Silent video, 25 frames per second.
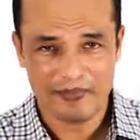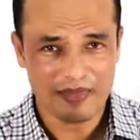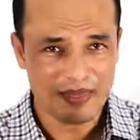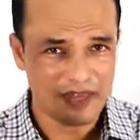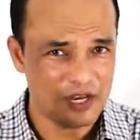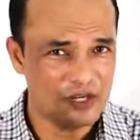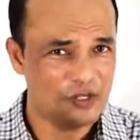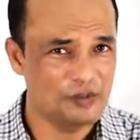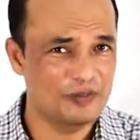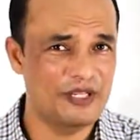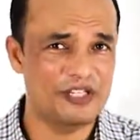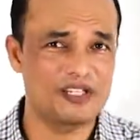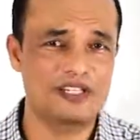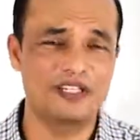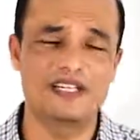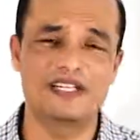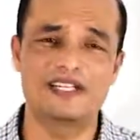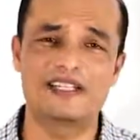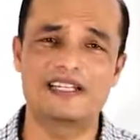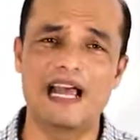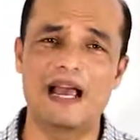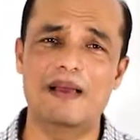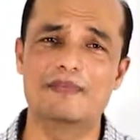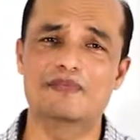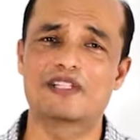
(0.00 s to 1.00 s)
Especially
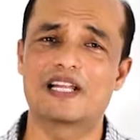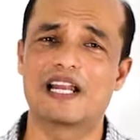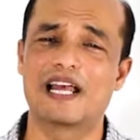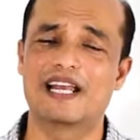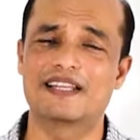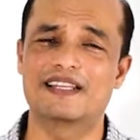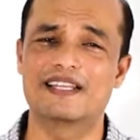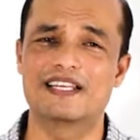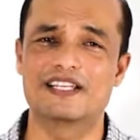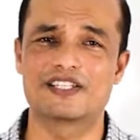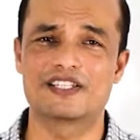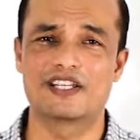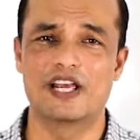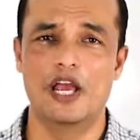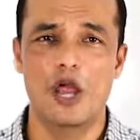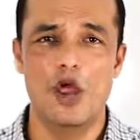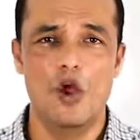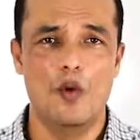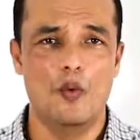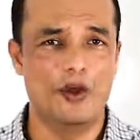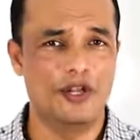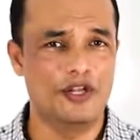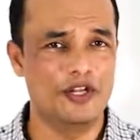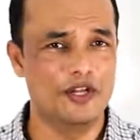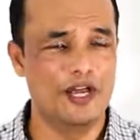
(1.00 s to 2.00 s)
times like this,
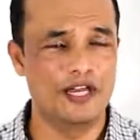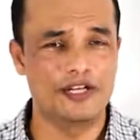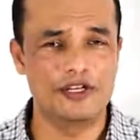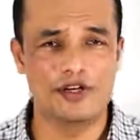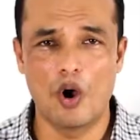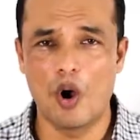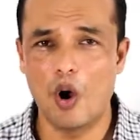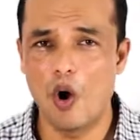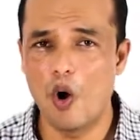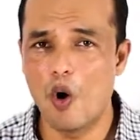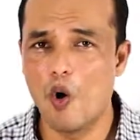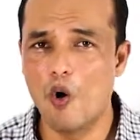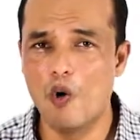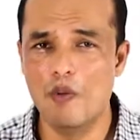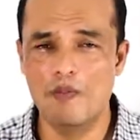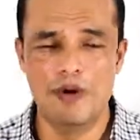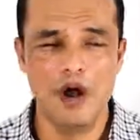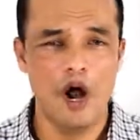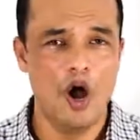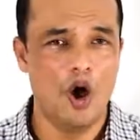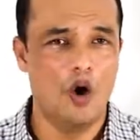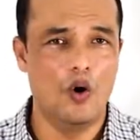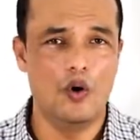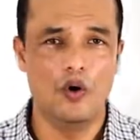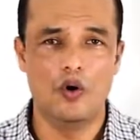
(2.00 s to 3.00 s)
when you're at home
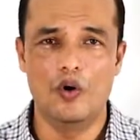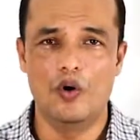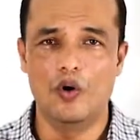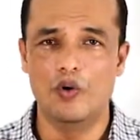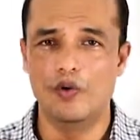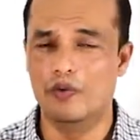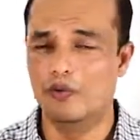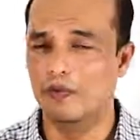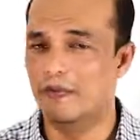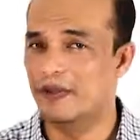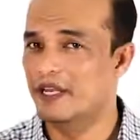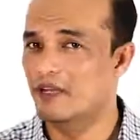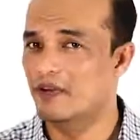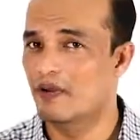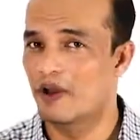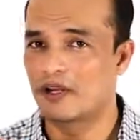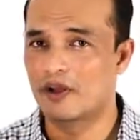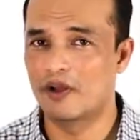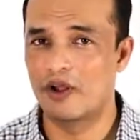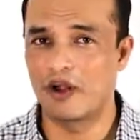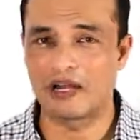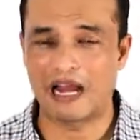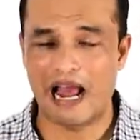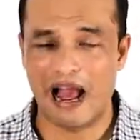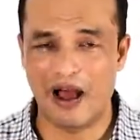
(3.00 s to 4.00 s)
or when you are
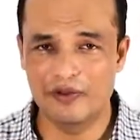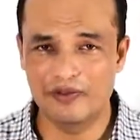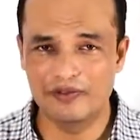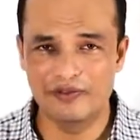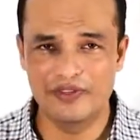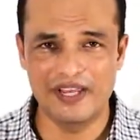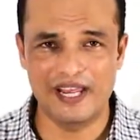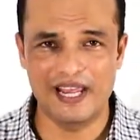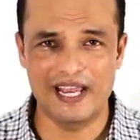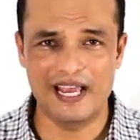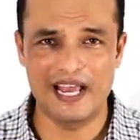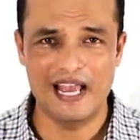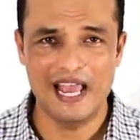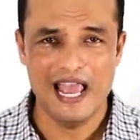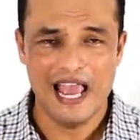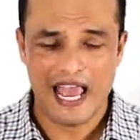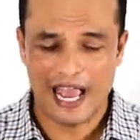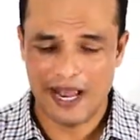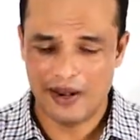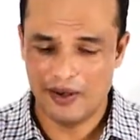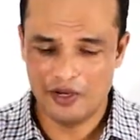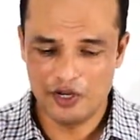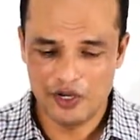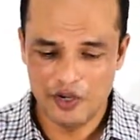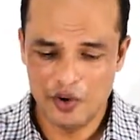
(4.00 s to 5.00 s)
not out there
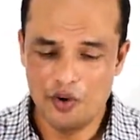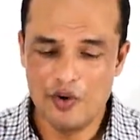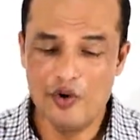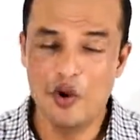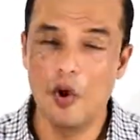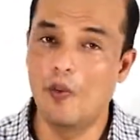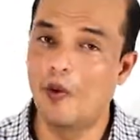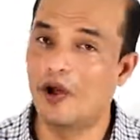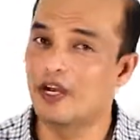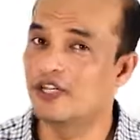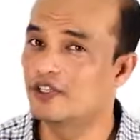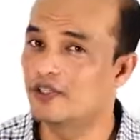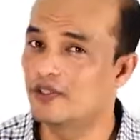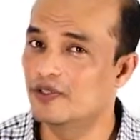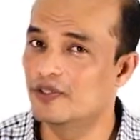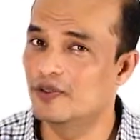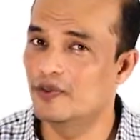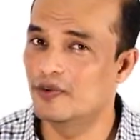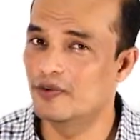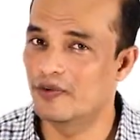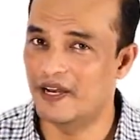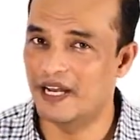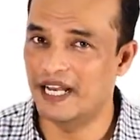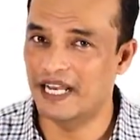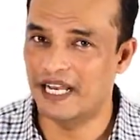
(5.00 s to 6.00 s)
and you don't know what to do,
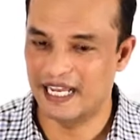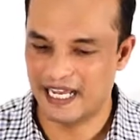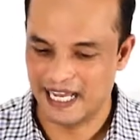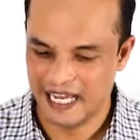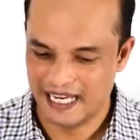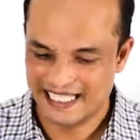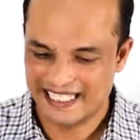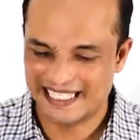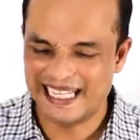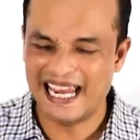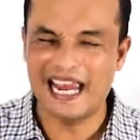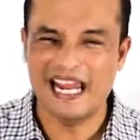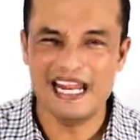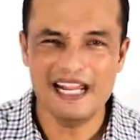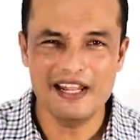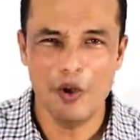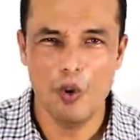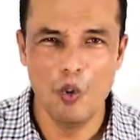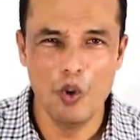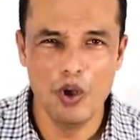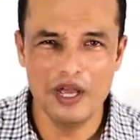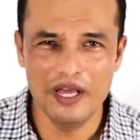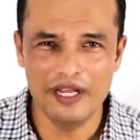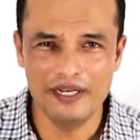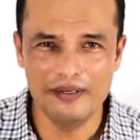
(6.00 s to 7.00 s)
really stay in the
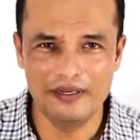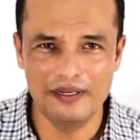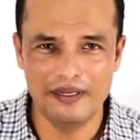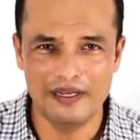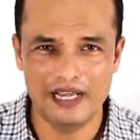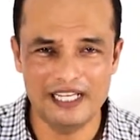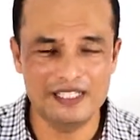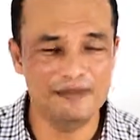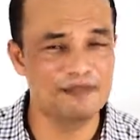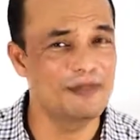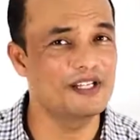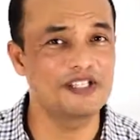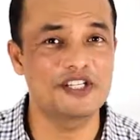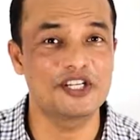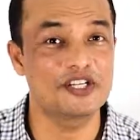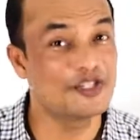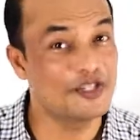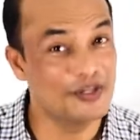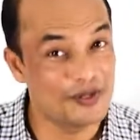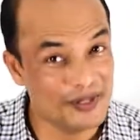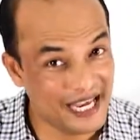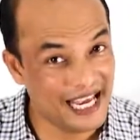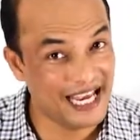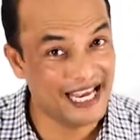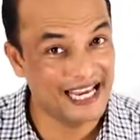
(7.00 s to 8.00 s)
word as much as you
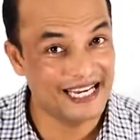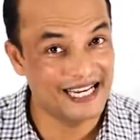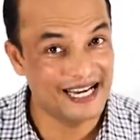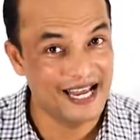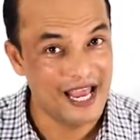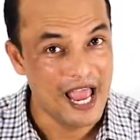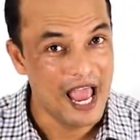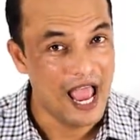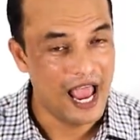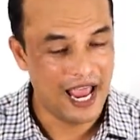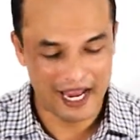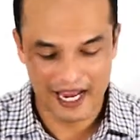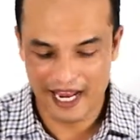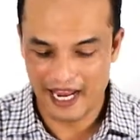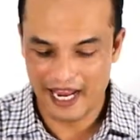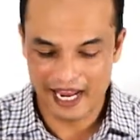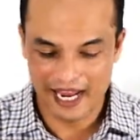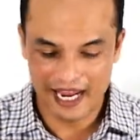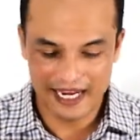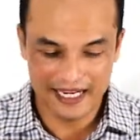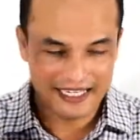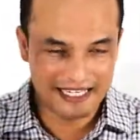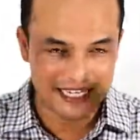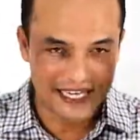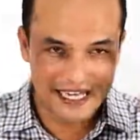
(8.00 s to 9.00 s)
can
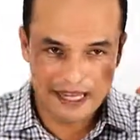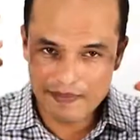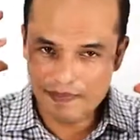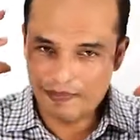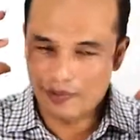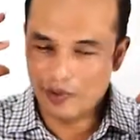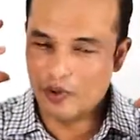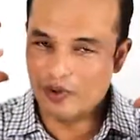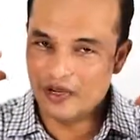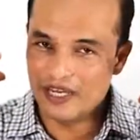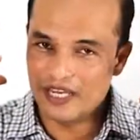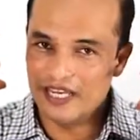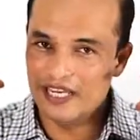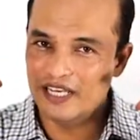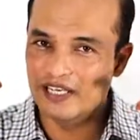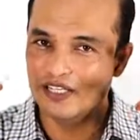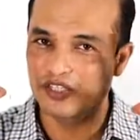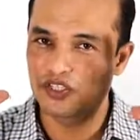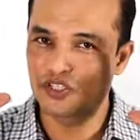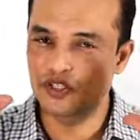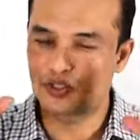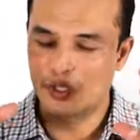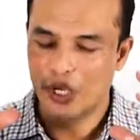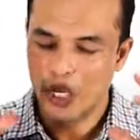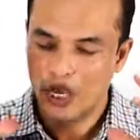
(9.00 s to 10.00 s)
and keep your
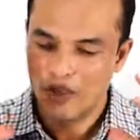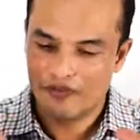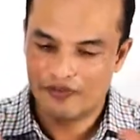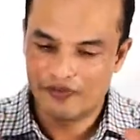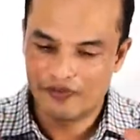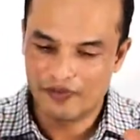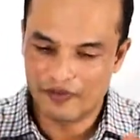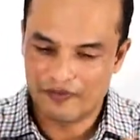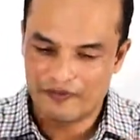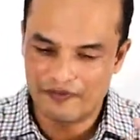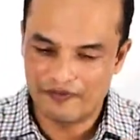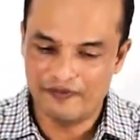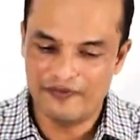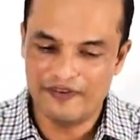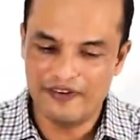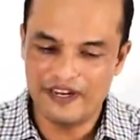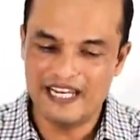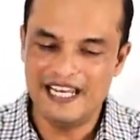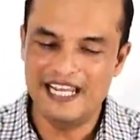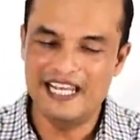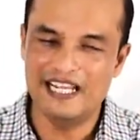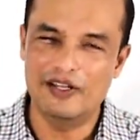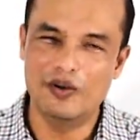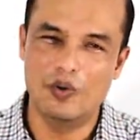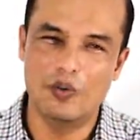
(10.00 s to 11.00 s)
ears
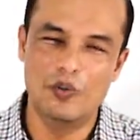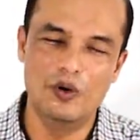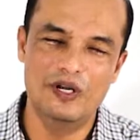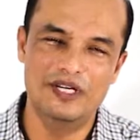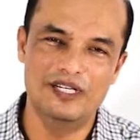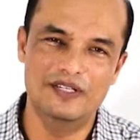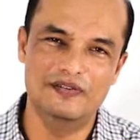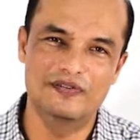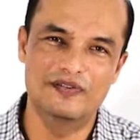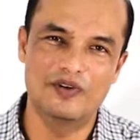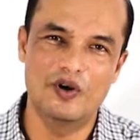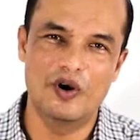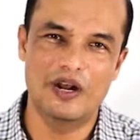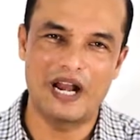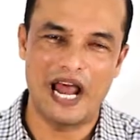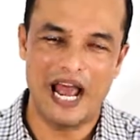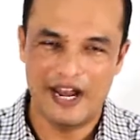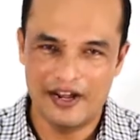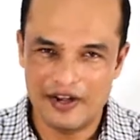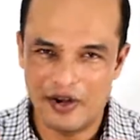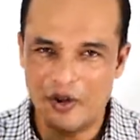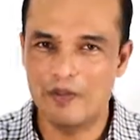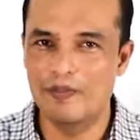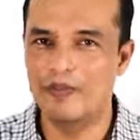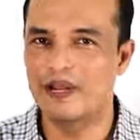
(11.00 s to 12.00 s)
feeding the word of God. I
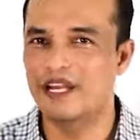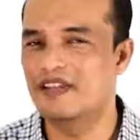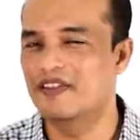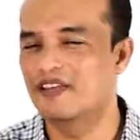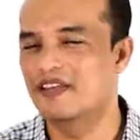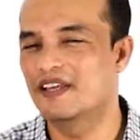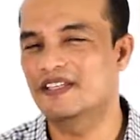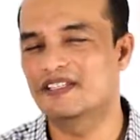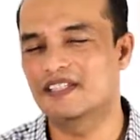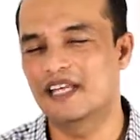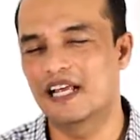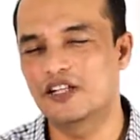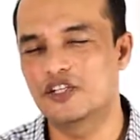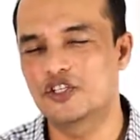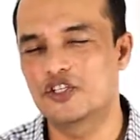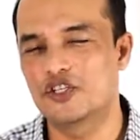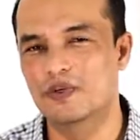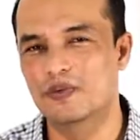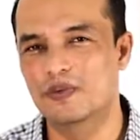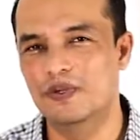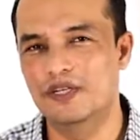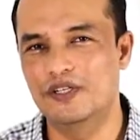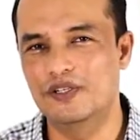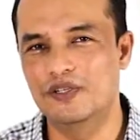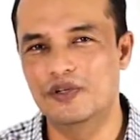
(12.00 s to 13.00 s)
know many things else you
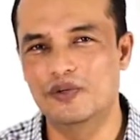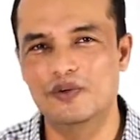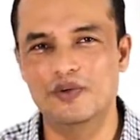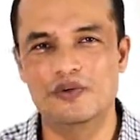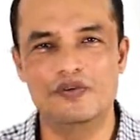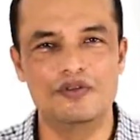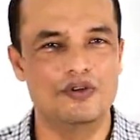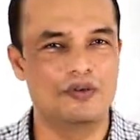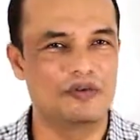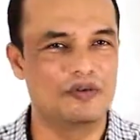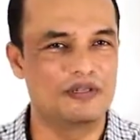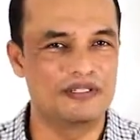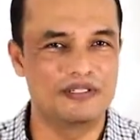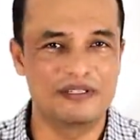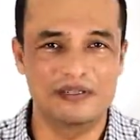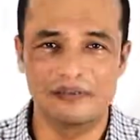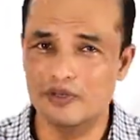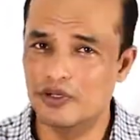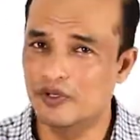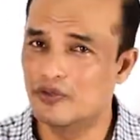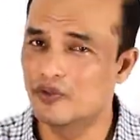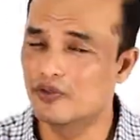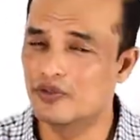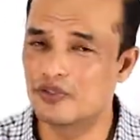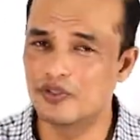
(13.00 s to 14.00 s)
will do. You'll
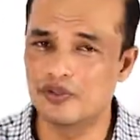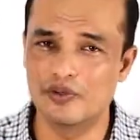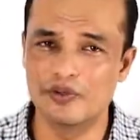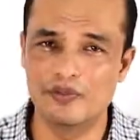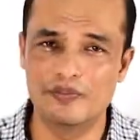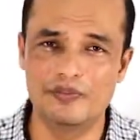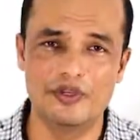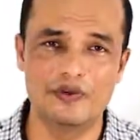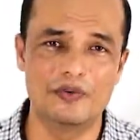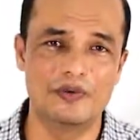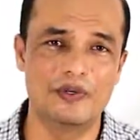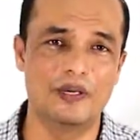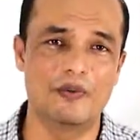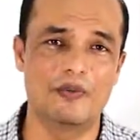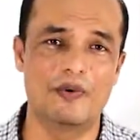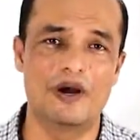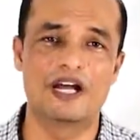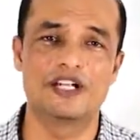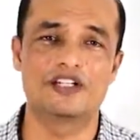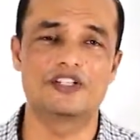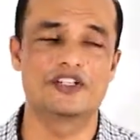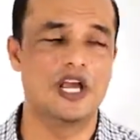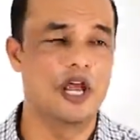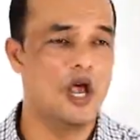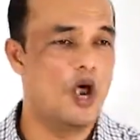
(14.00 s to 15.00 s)
YouTube, you will
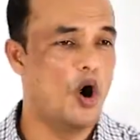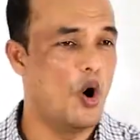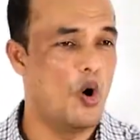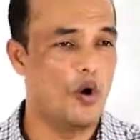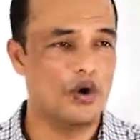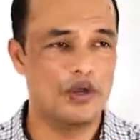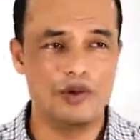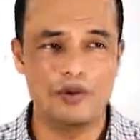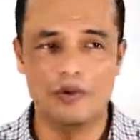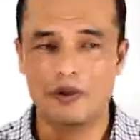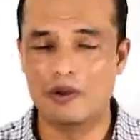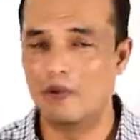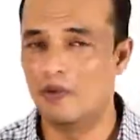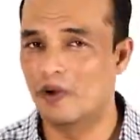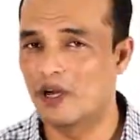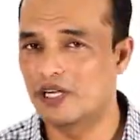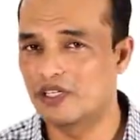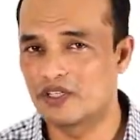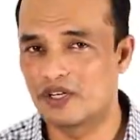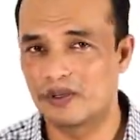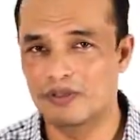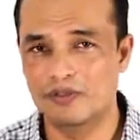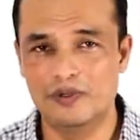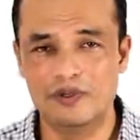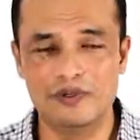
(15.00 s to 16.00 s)
watch, or you will watch
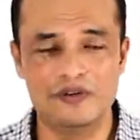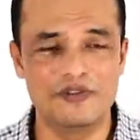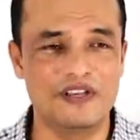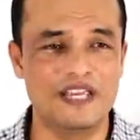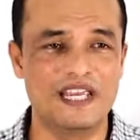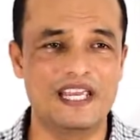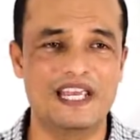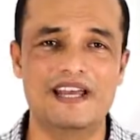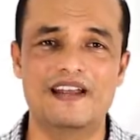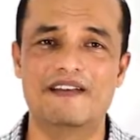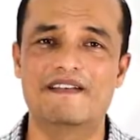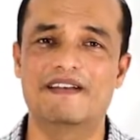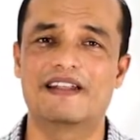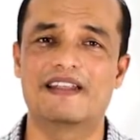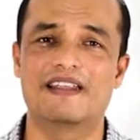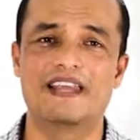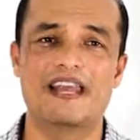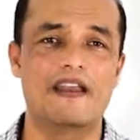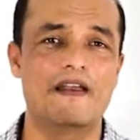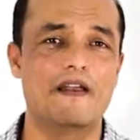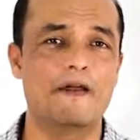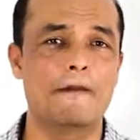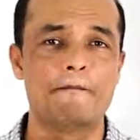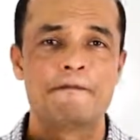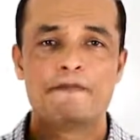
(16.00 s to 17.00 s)
a movie here and
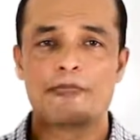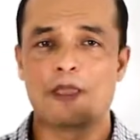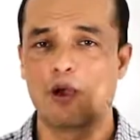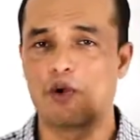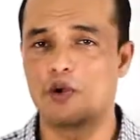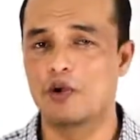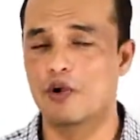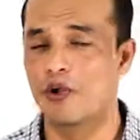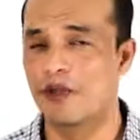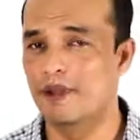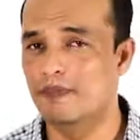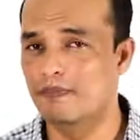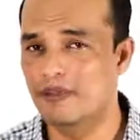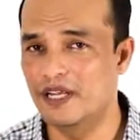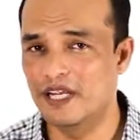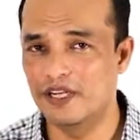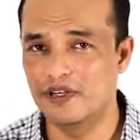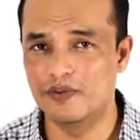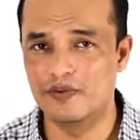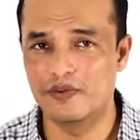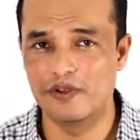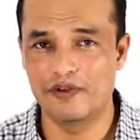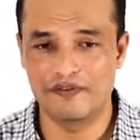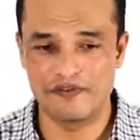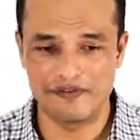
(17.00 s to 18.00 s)
there, or go and meet
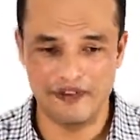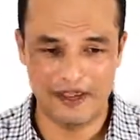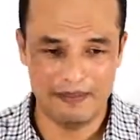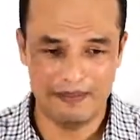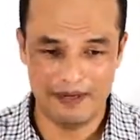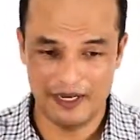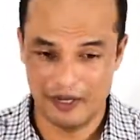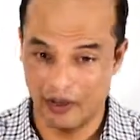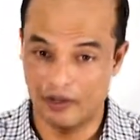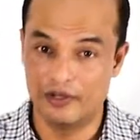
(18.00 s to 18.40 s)
with your family.